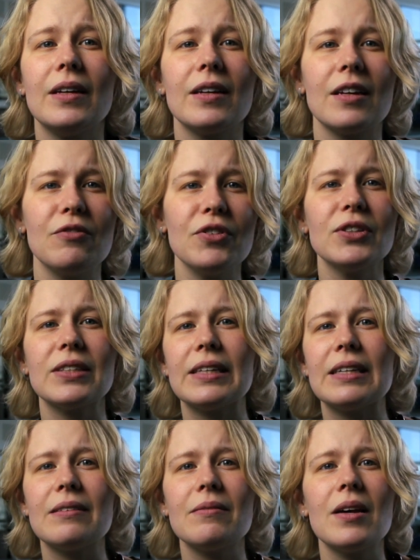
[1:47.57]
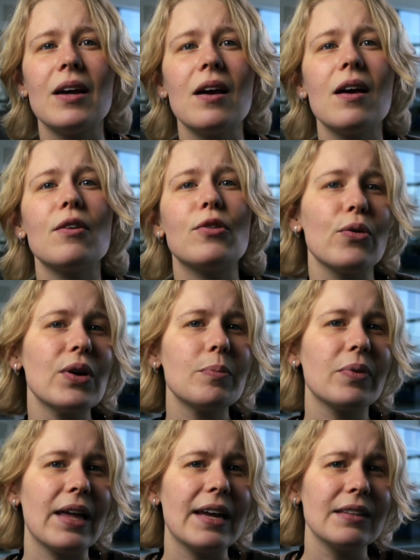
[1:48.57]
Conversely, growing
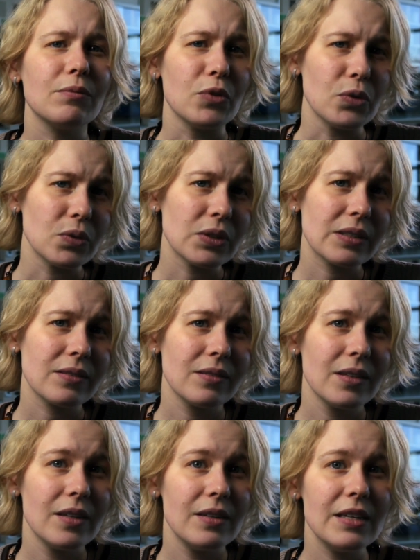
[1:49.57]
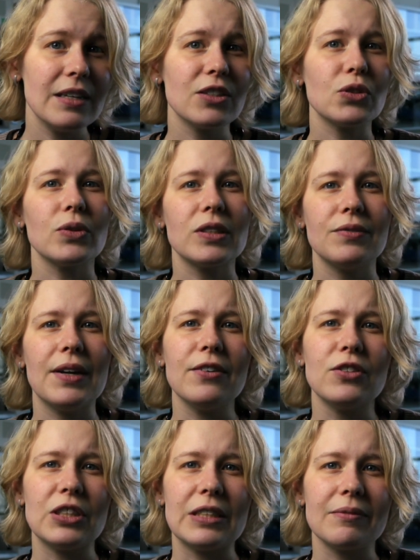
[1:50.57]
plant roots need a source of
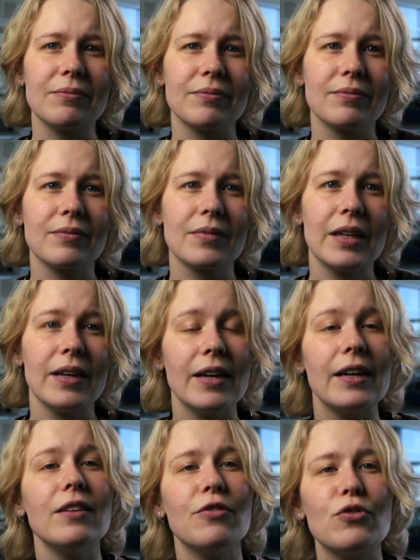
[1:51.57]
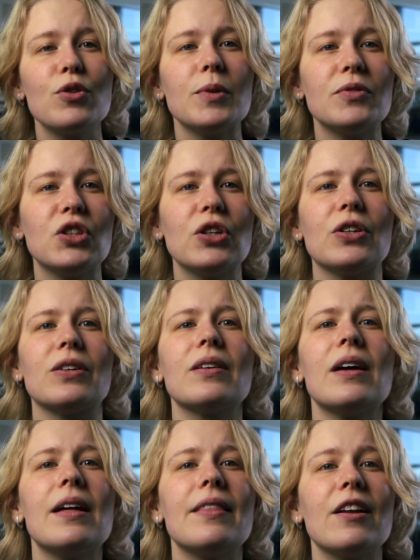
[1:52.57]
energy in the form of sugar
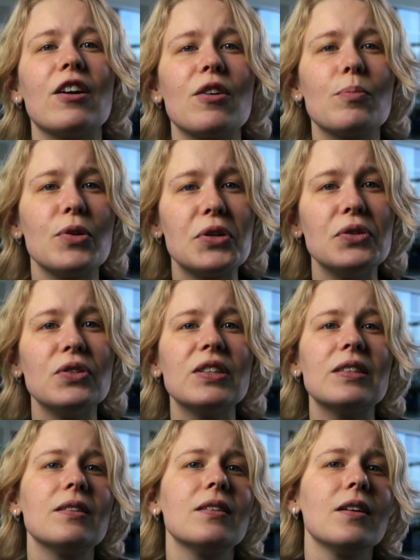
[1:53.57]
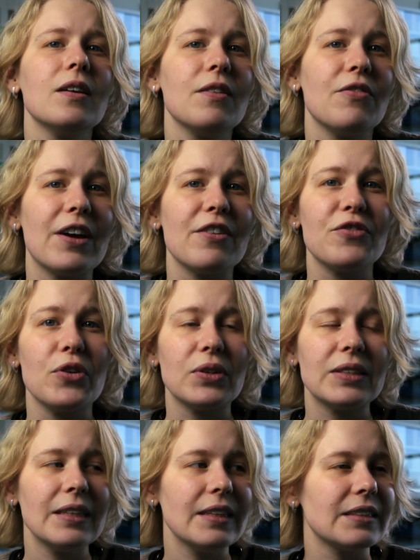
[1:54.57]
that are produced by a
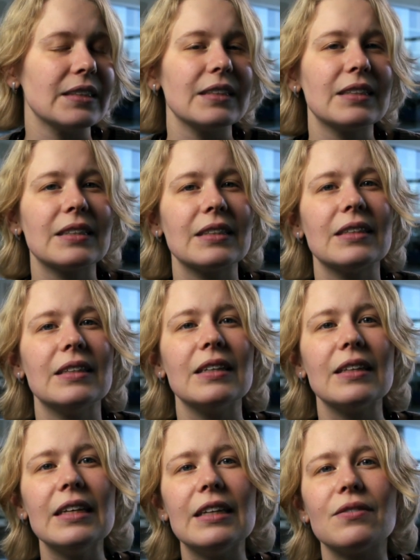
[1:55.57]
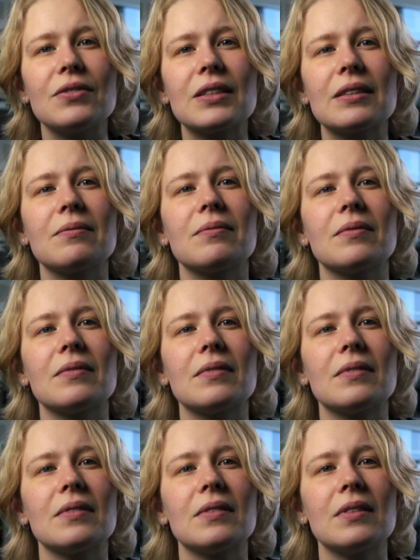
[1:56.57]
photosynthesis in the leaves.
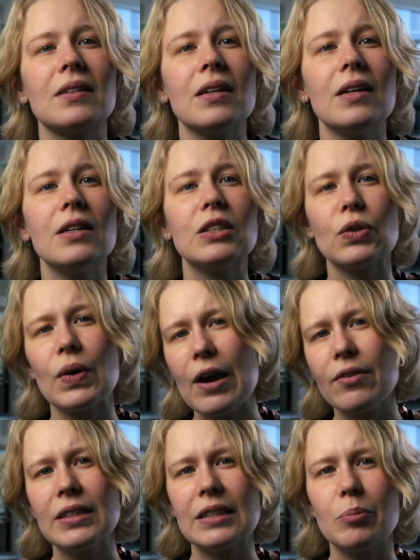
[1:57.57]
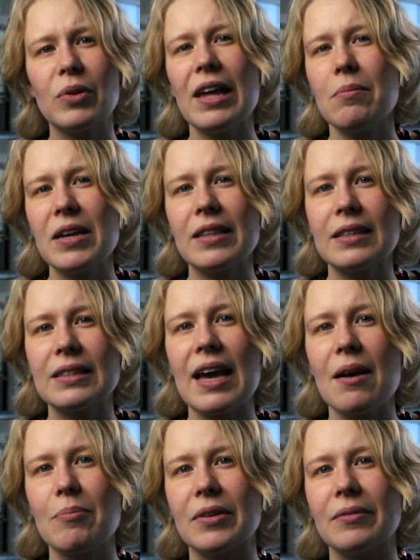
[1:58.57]
So how does the plant make this
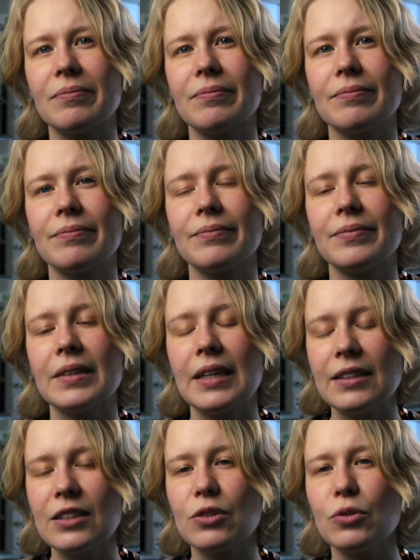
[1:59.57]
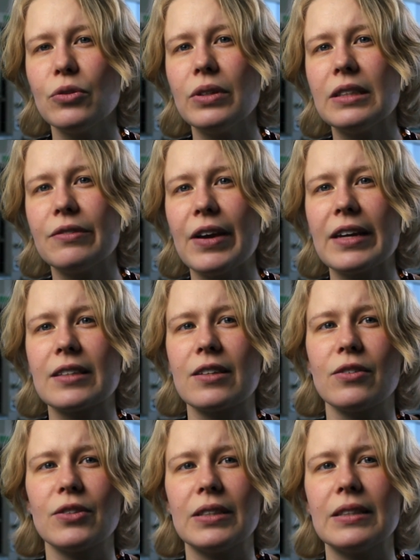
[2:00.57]
happen? It's through its
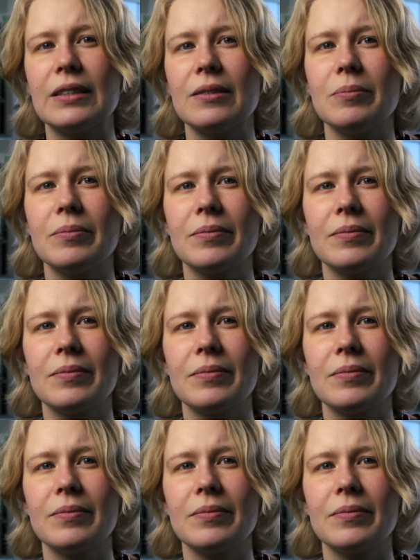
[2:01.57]
vascular system.